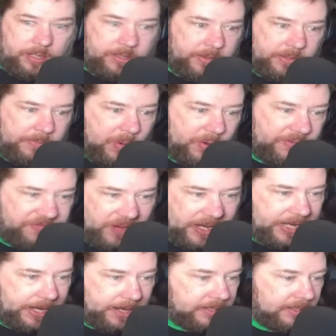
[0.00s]
the more
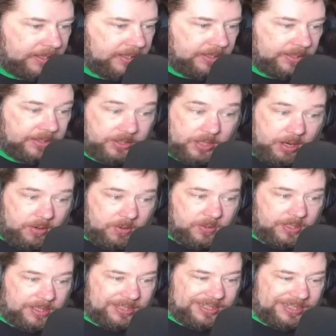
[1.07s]
fire. So
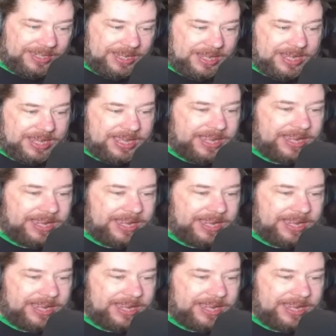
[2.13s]
uh,